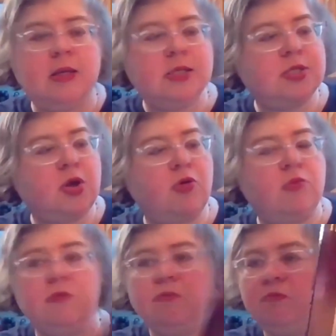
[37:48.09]

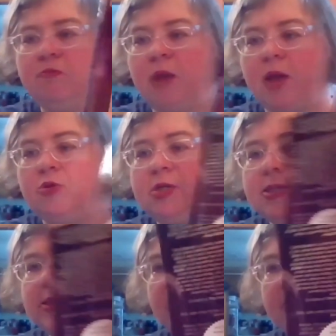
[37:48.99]
So my own
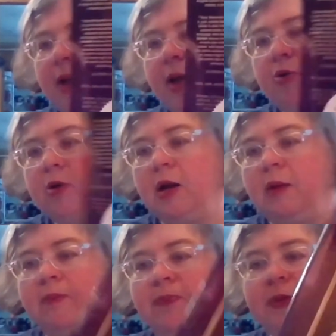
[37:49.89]
design, my own,
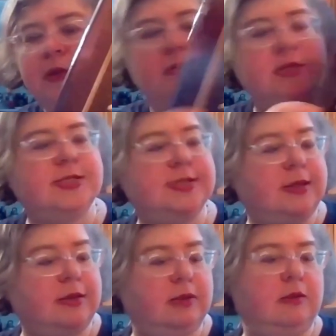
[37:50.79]
um, yeah, this is
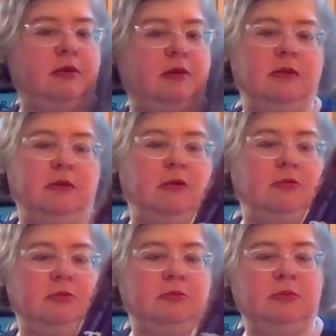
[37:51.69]
it. Oh,
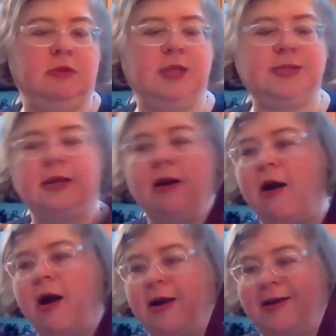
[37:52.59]
it's an
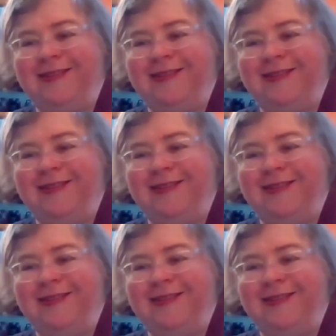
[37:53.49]
arc.